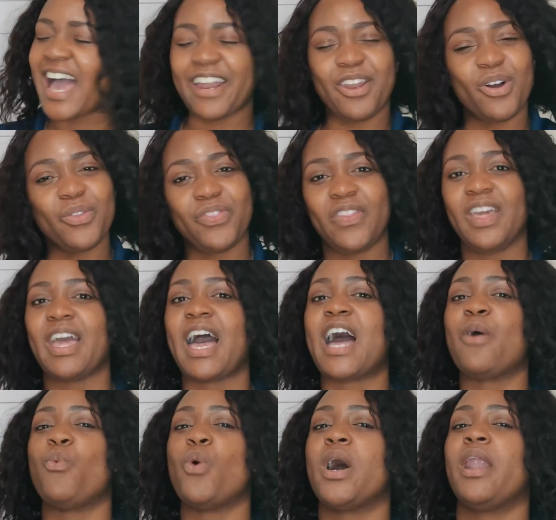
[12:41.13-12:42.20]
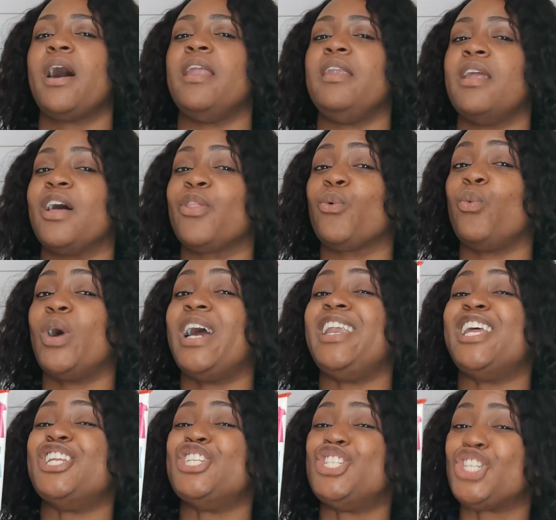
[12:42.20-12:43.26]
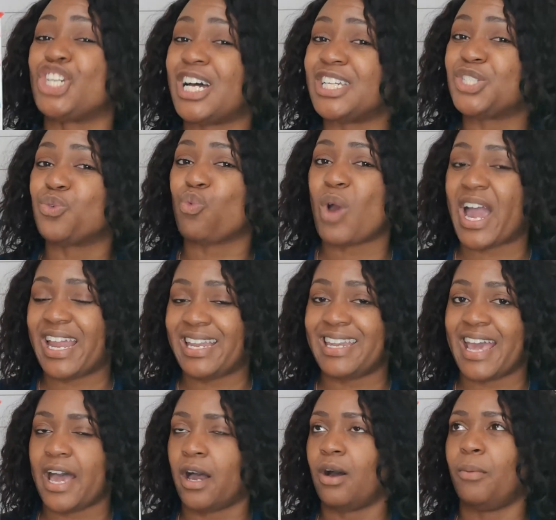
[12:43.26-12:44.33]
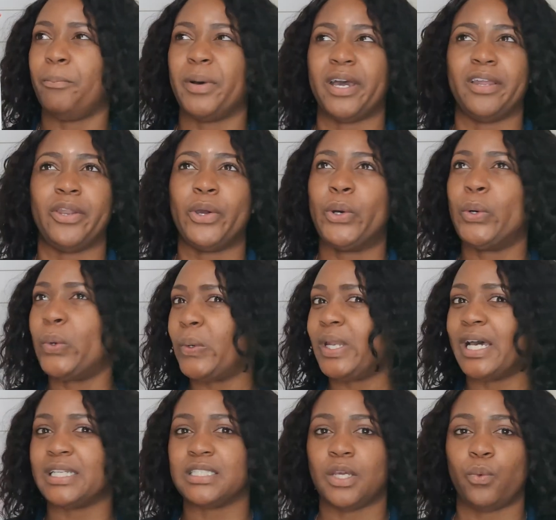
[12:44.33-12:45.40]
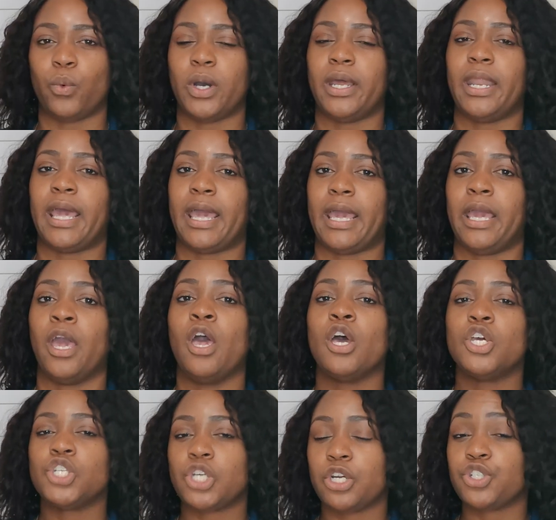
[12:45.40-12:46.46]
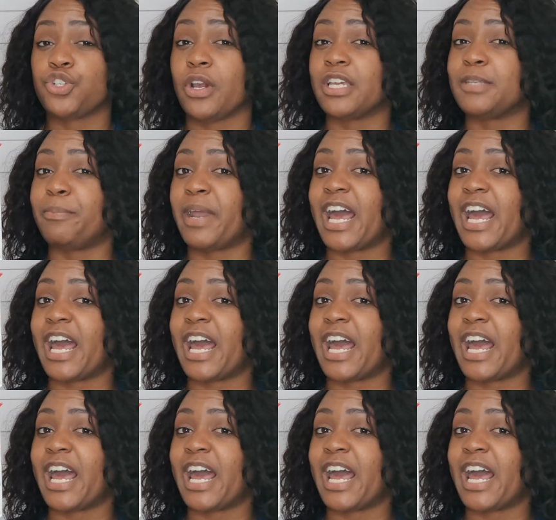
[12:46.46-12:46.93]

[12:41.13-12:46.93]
I don't think I want another one just right now, but who doesn't want a shirt dress?